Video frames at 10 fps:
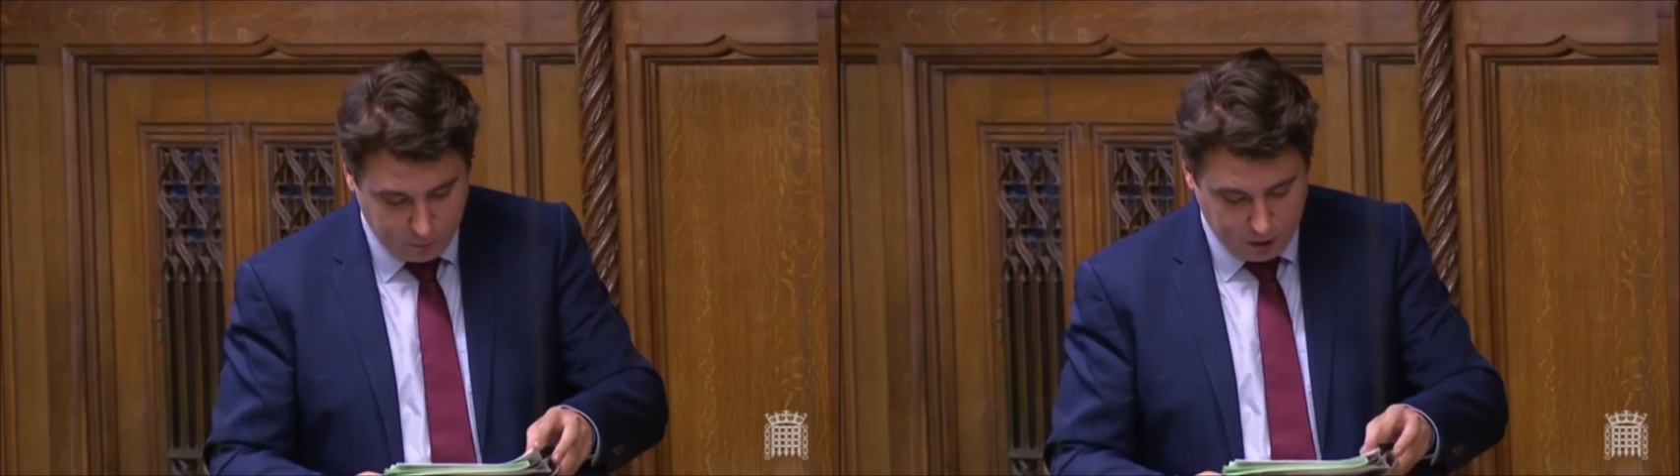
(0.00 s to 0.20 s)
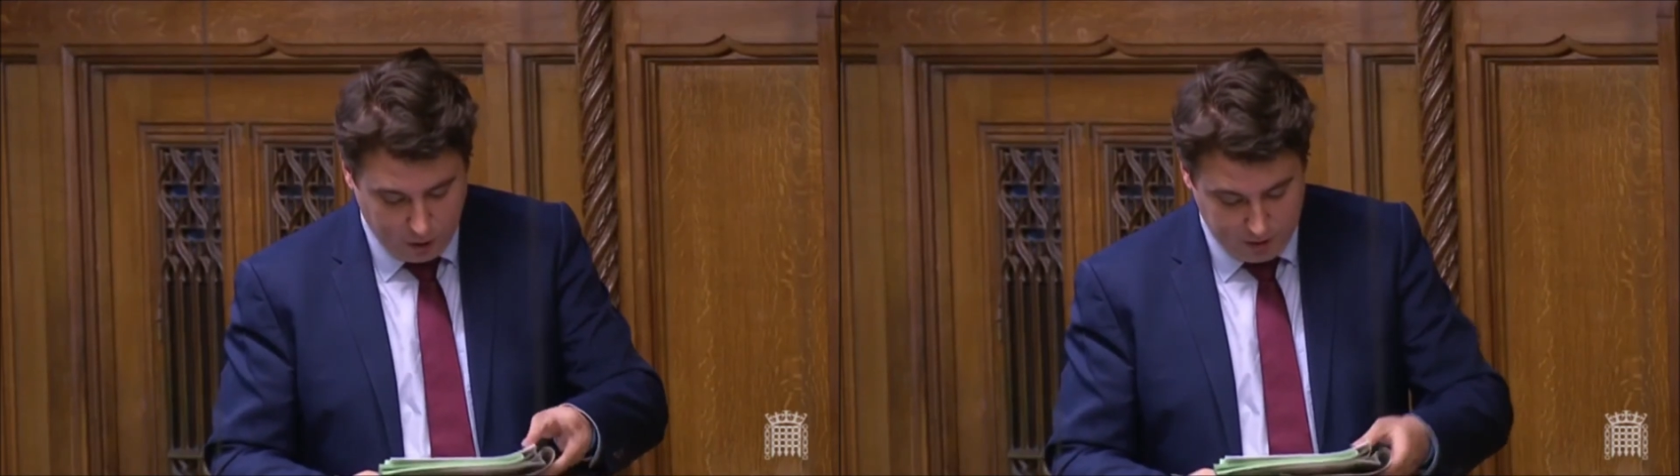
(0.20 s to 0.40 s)

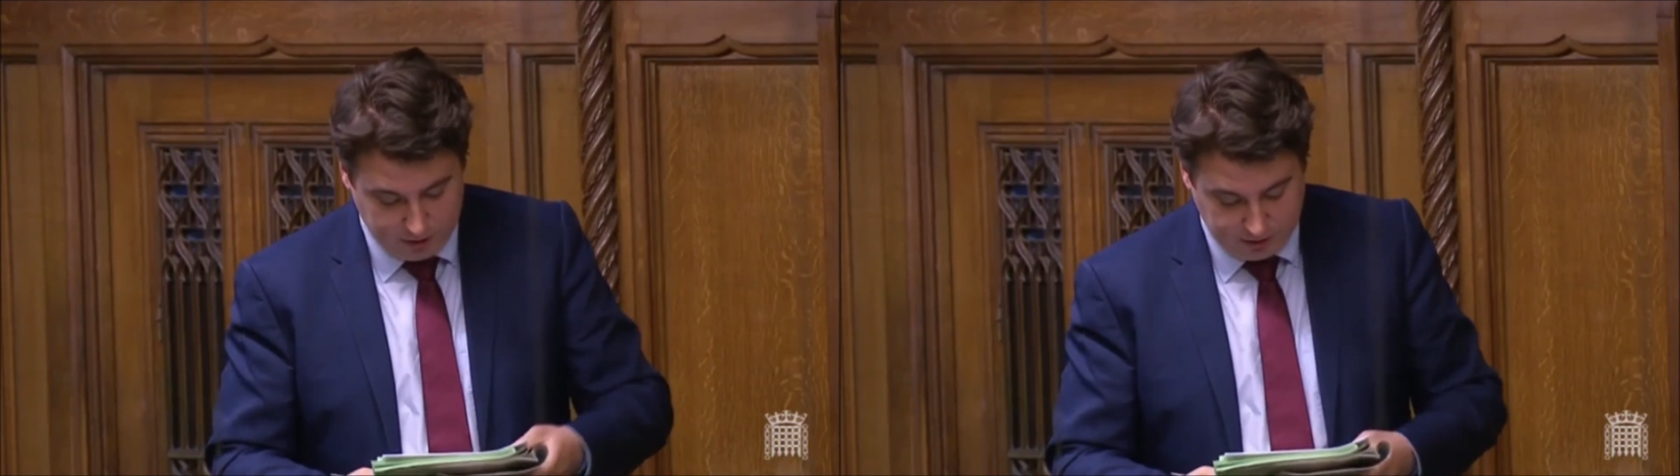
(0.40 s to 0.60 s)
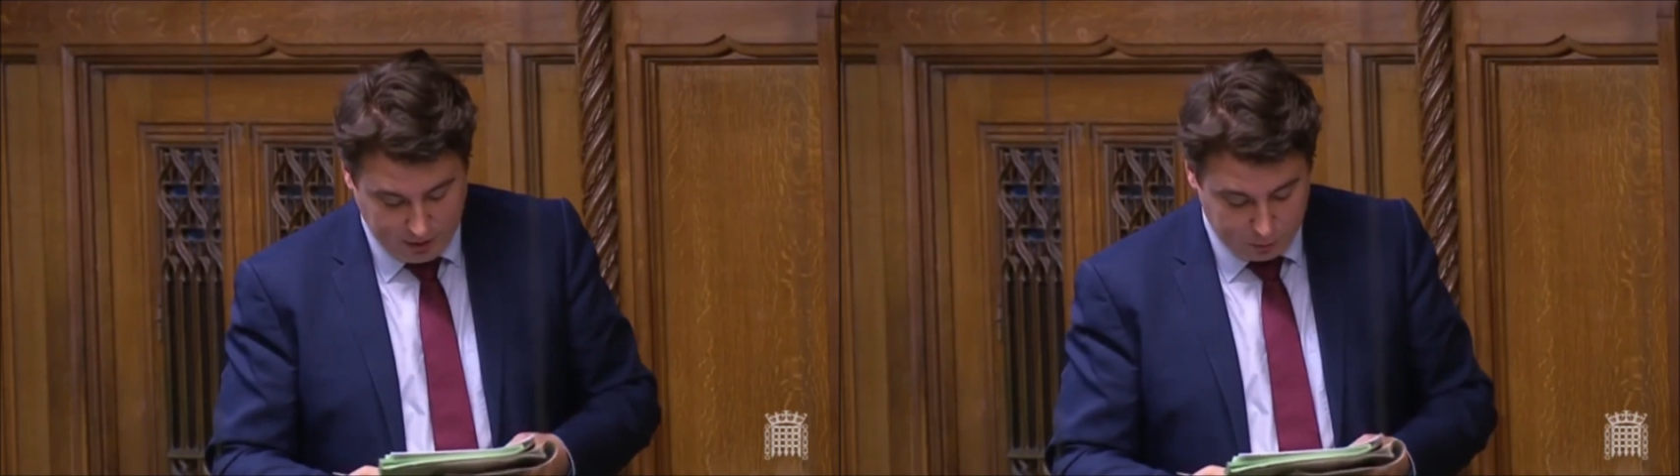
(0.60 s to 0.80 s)
comments,
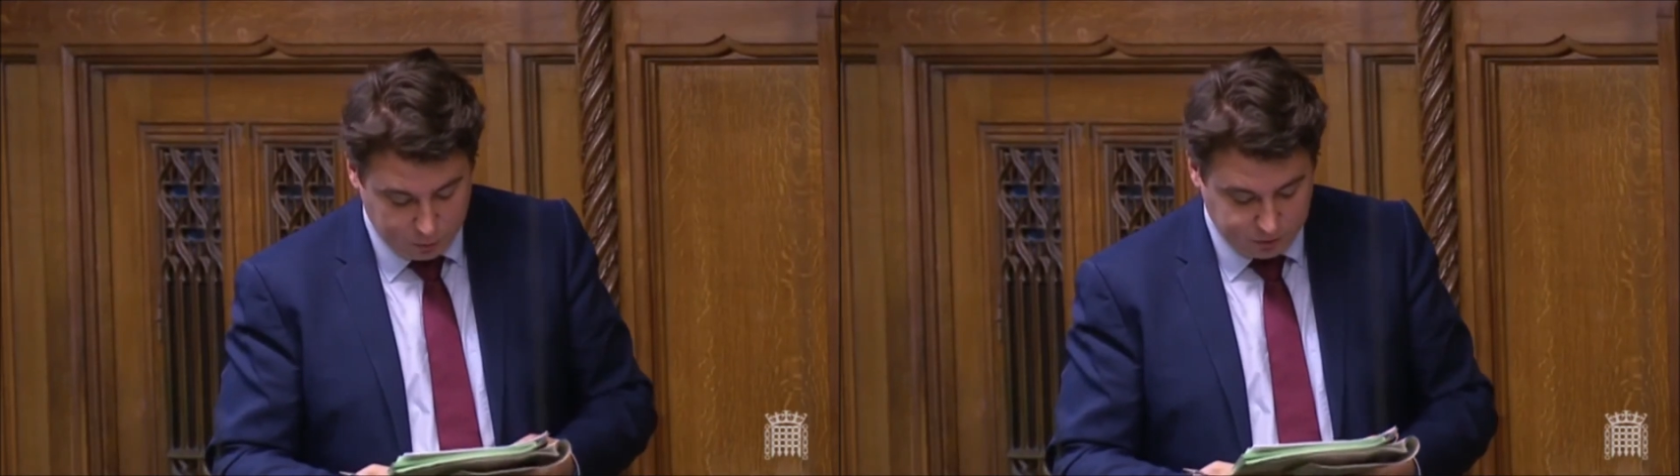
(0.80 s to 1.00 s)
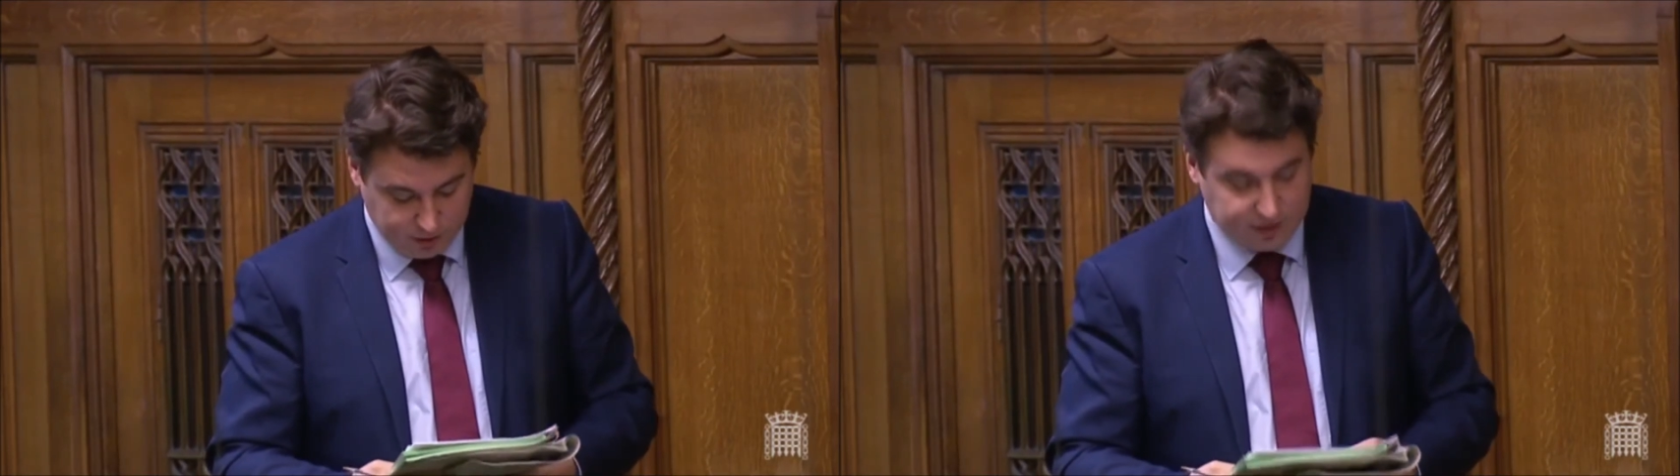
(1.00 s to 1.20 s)
I would
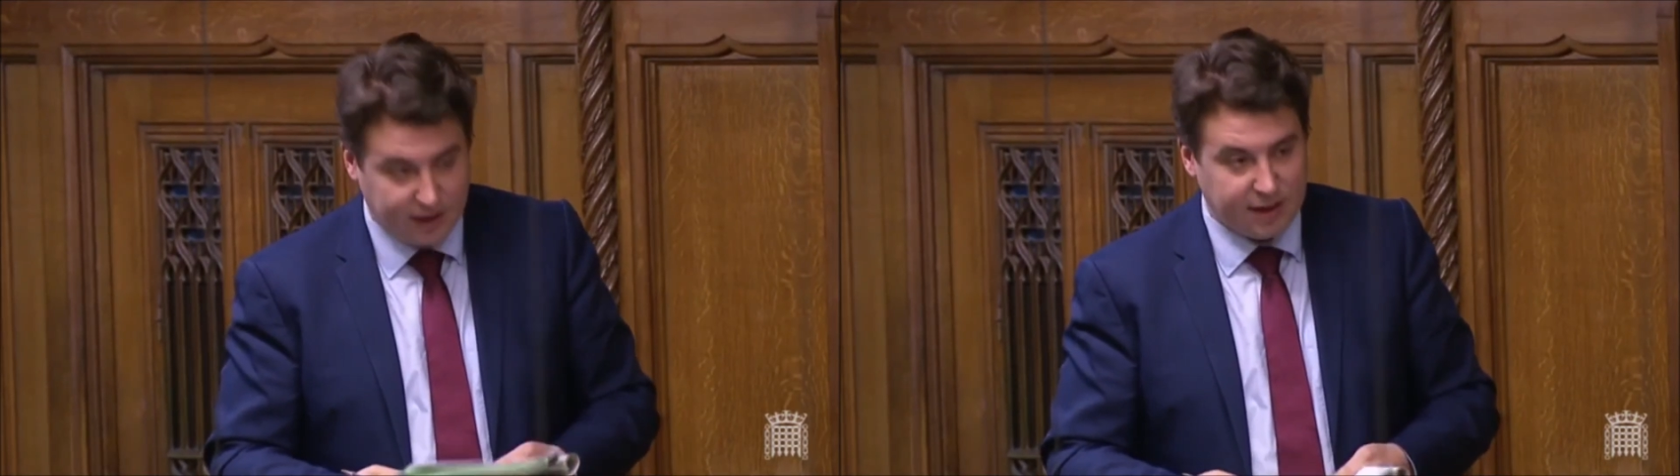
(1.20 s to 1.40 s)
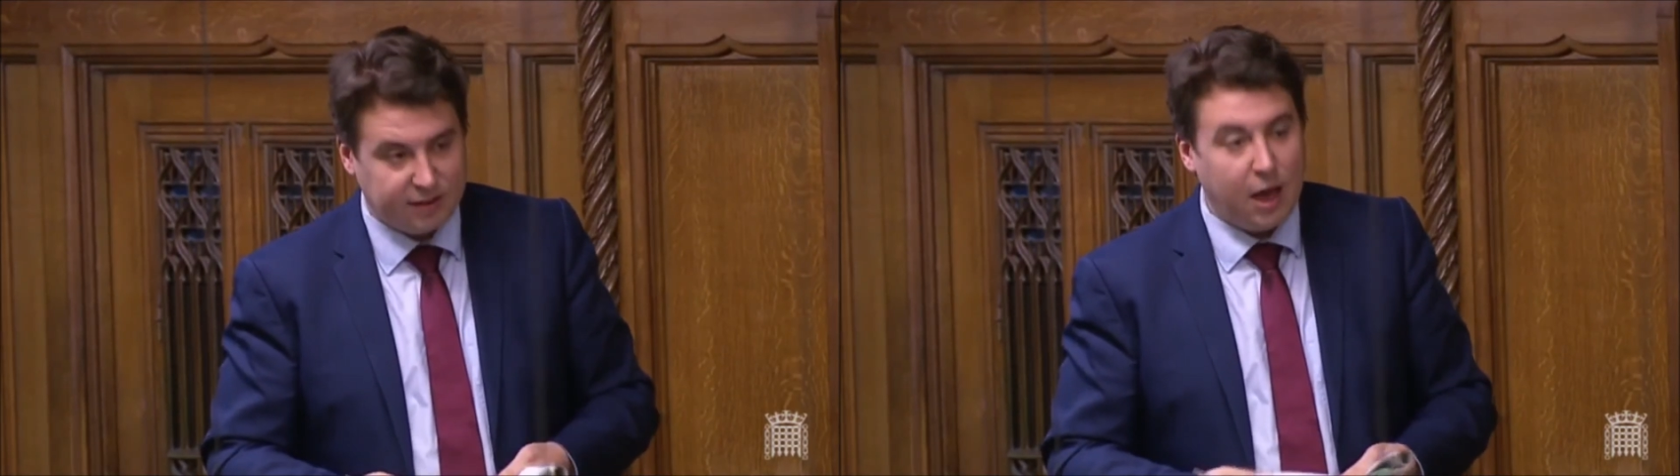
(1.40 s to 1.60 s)
also say
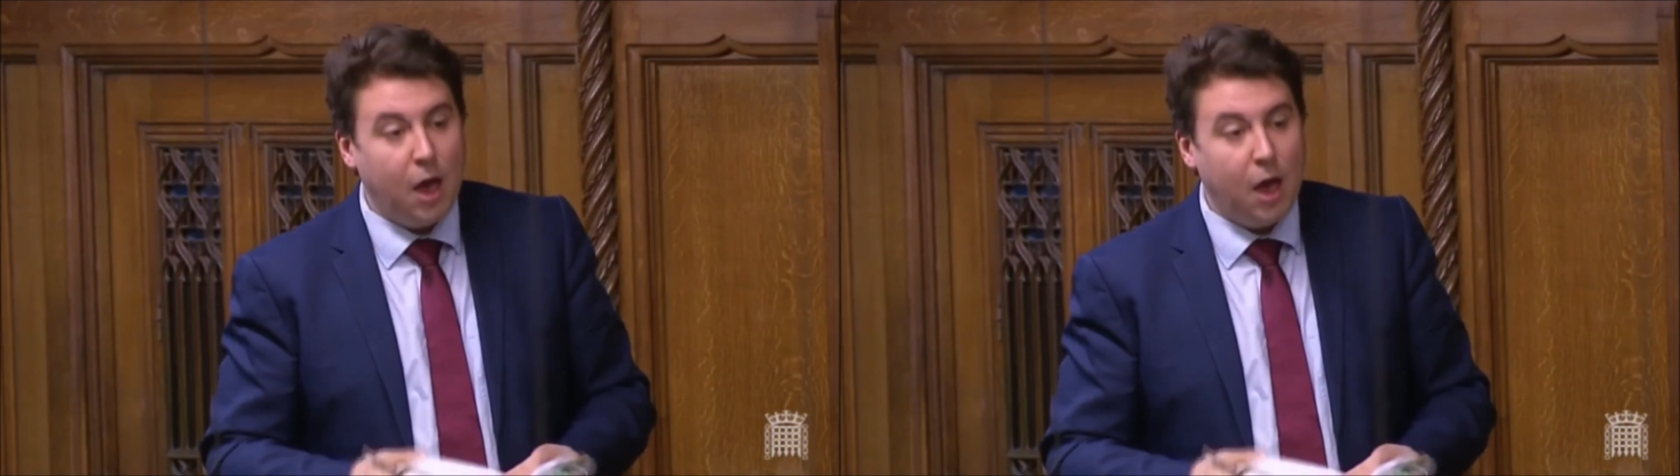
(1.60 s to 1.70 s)
this.